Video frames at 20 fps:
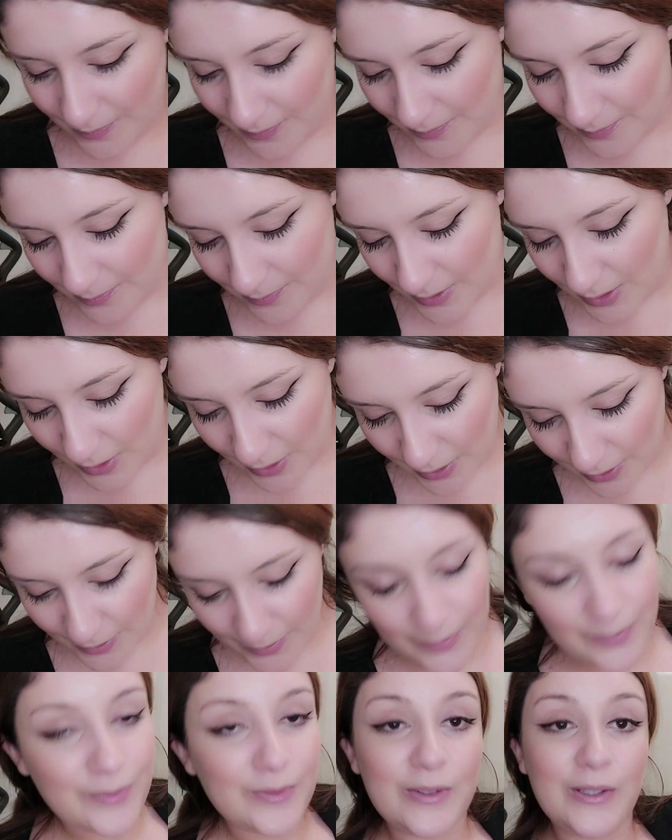you know,
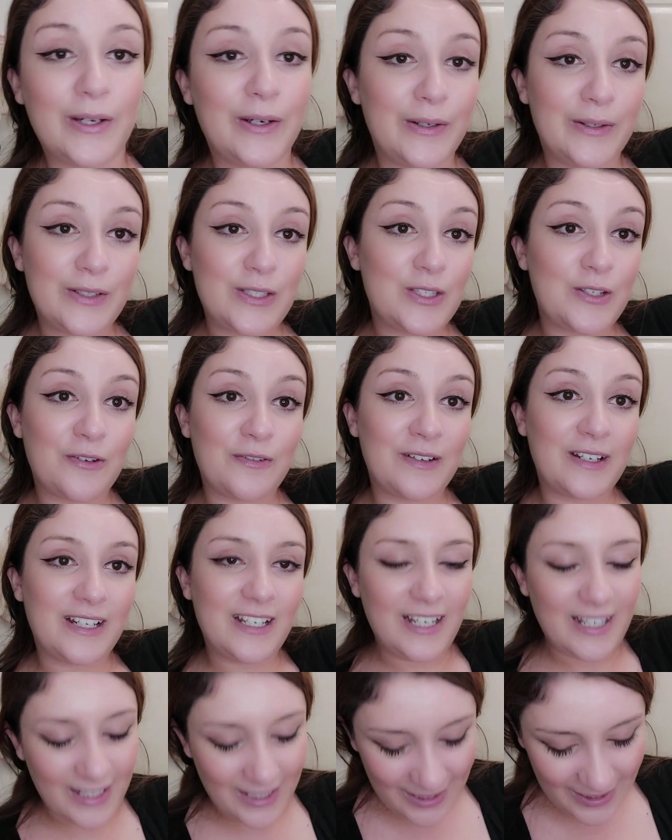no, sorry.
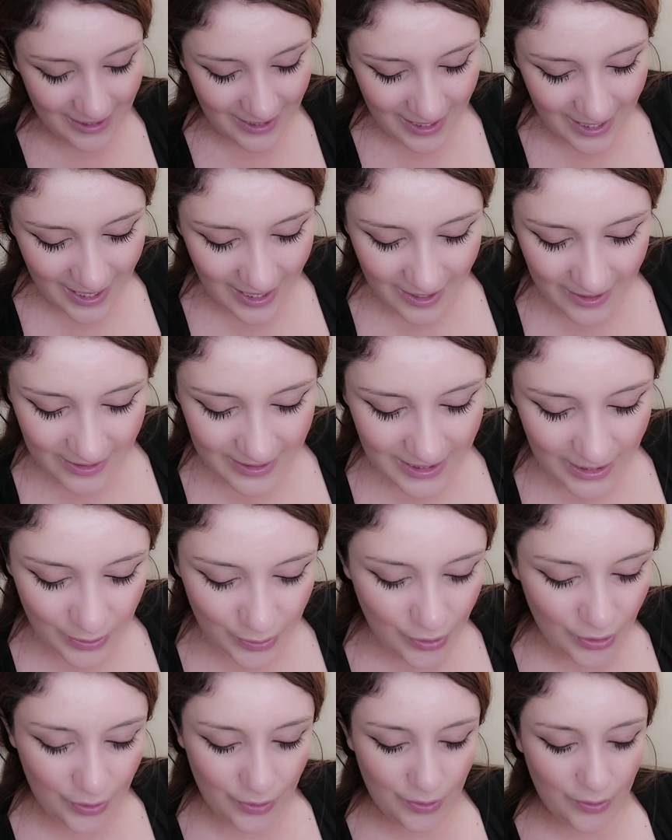And I was like,
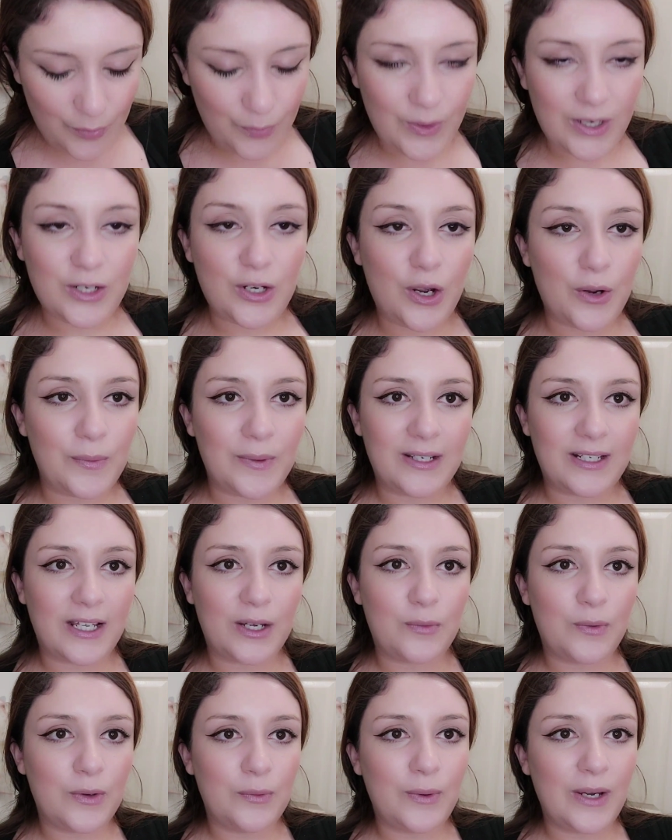no, we're going. Like, we
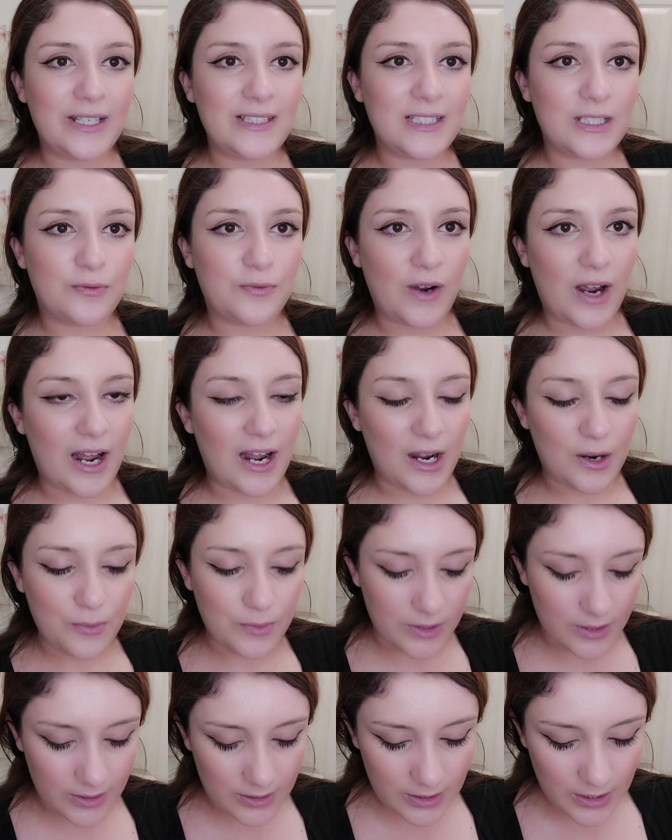waited for
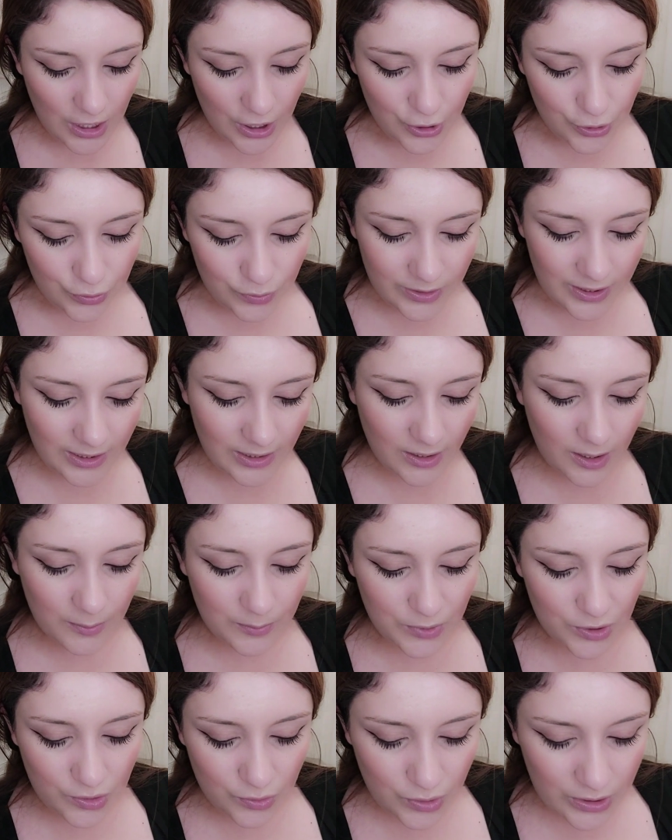hours. You didn't come. You
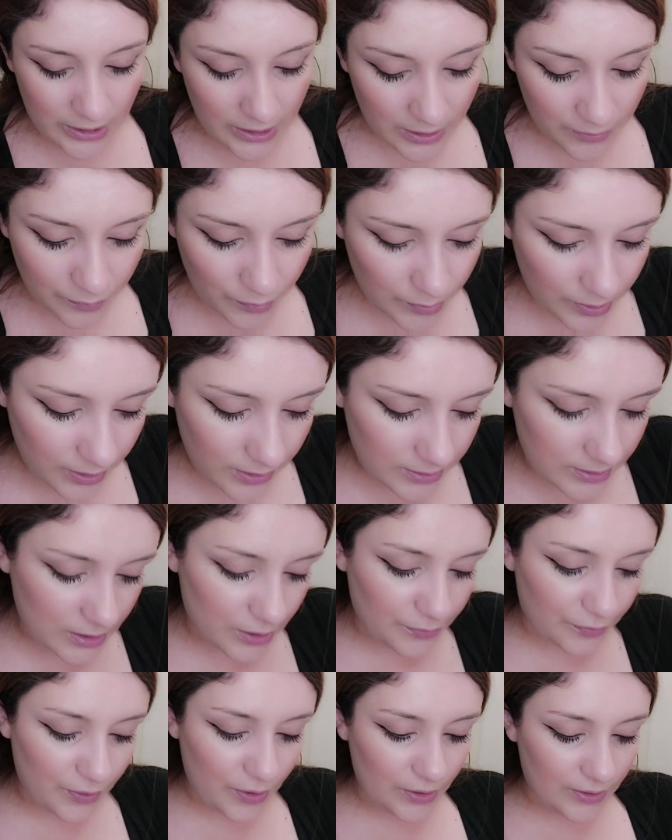didn't even want to answer the
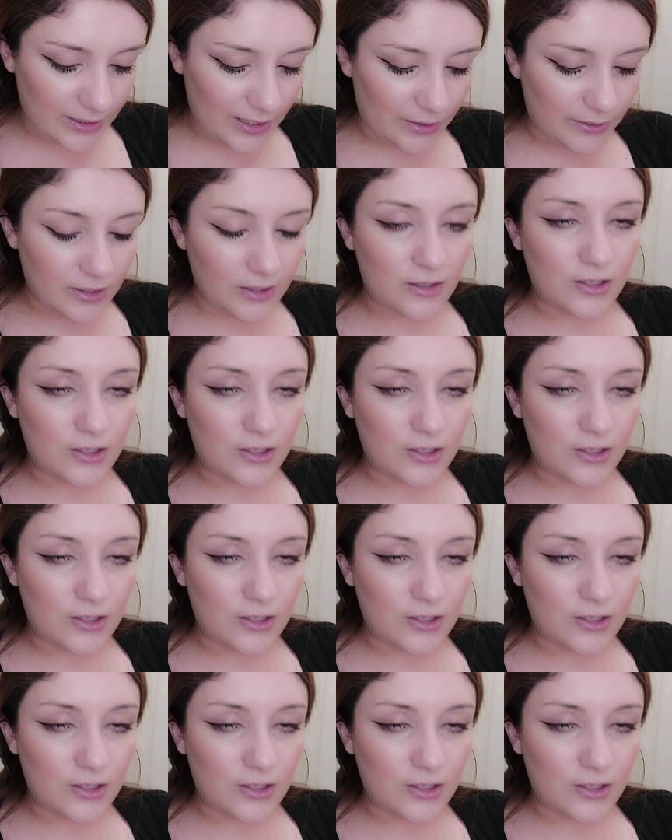phone. Now the last